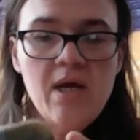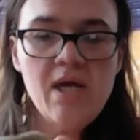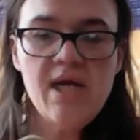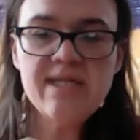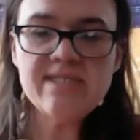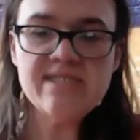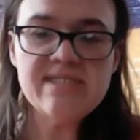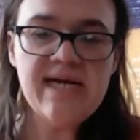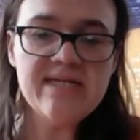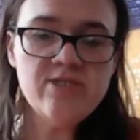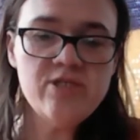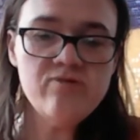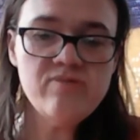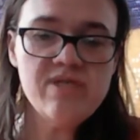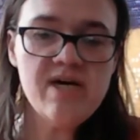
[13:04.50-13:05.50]
It's not
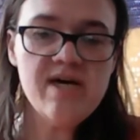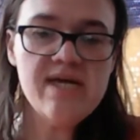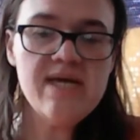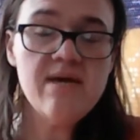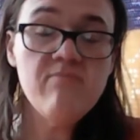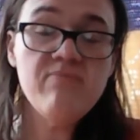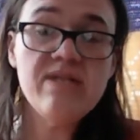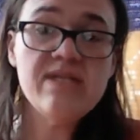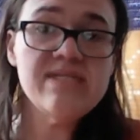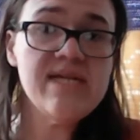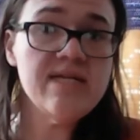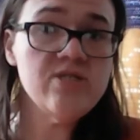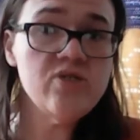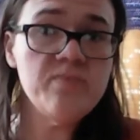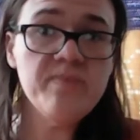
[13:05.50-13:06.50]
too tight, but it's
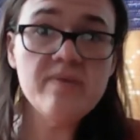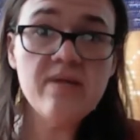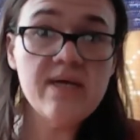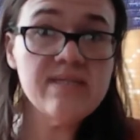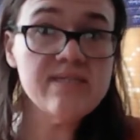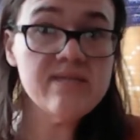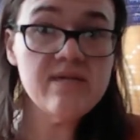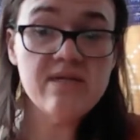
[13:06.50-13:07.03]
not super lice.